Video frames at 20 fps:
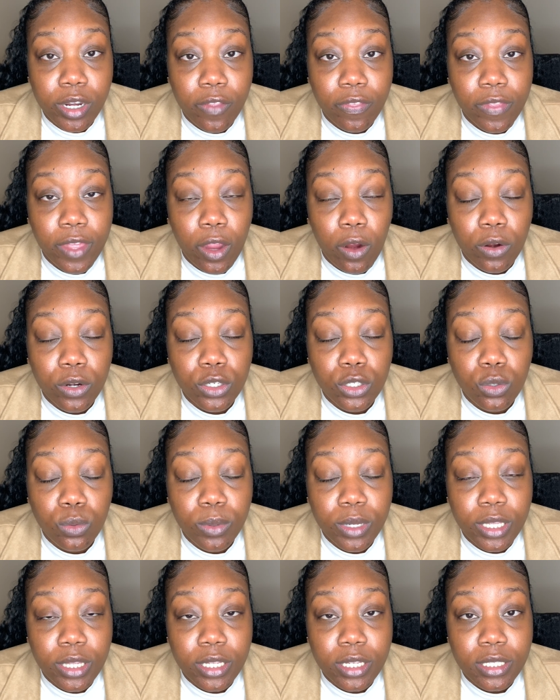They are
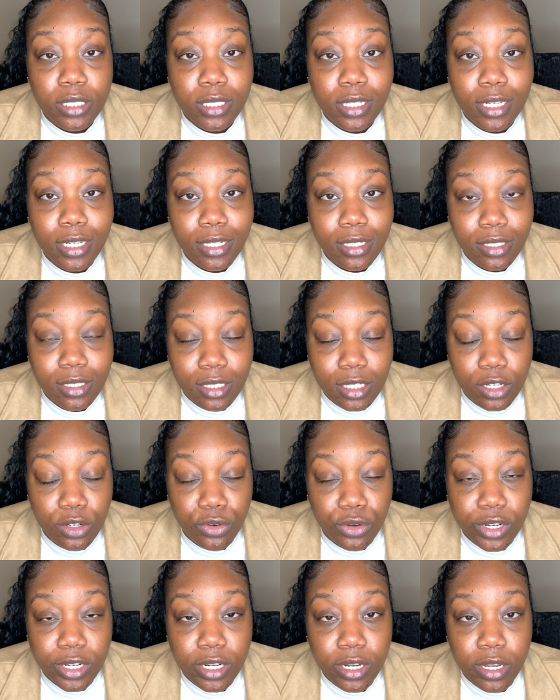doing this in
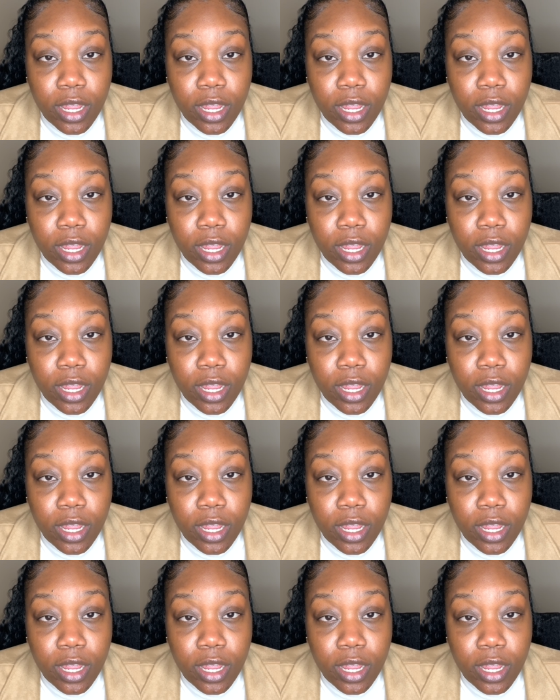secret.